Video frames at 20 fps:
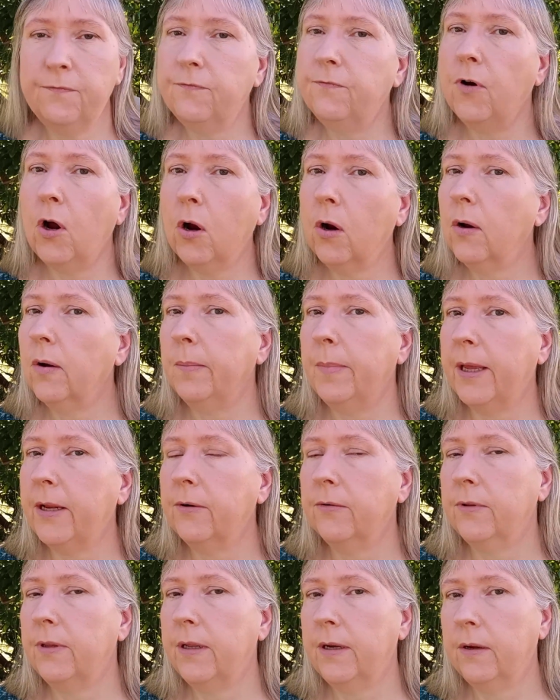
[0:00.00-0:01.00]
far
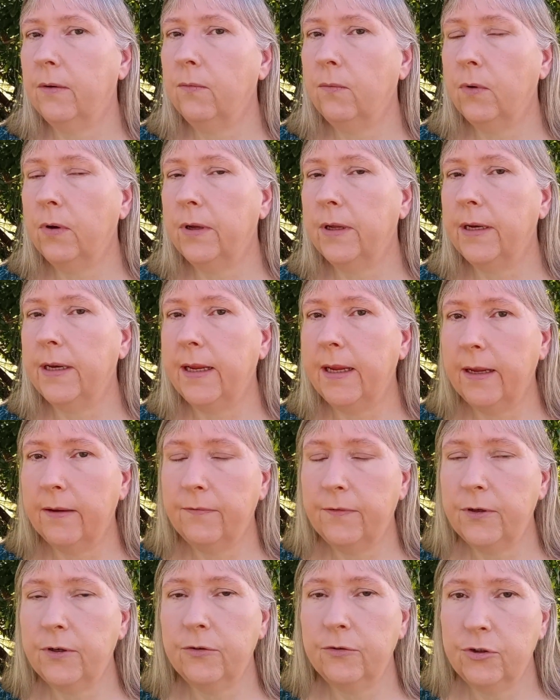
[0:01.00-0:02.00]
better than it would
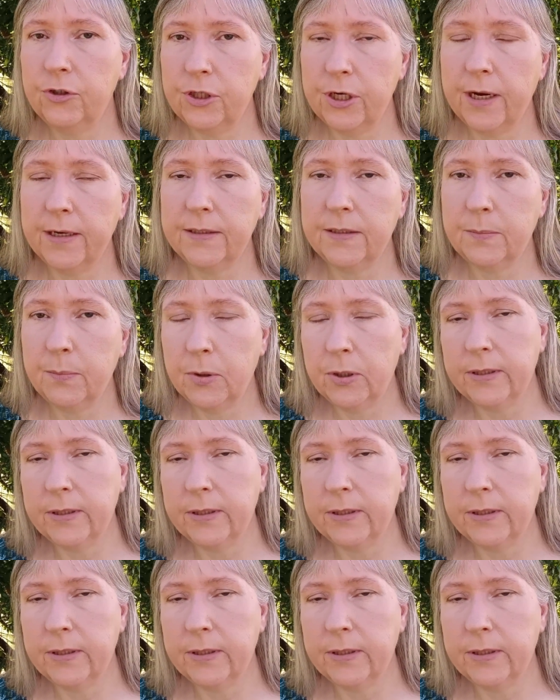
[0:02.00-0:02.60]
if you just